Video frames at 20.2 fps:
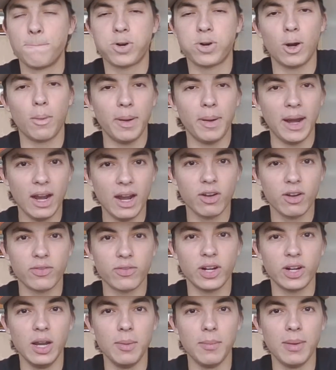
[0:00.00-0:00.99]
prepare
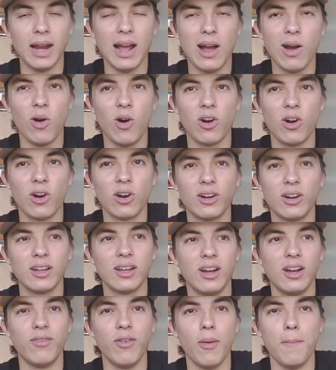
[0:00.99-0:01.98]
for him and how
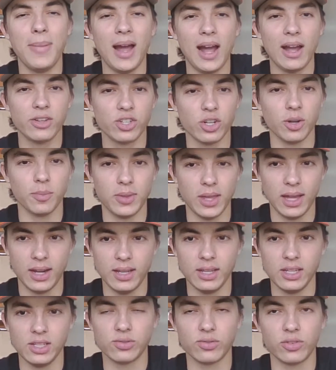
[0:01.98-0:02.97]
hard of a matchup
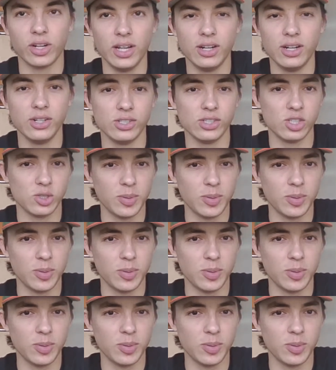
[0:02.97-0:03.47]
that is for hitters,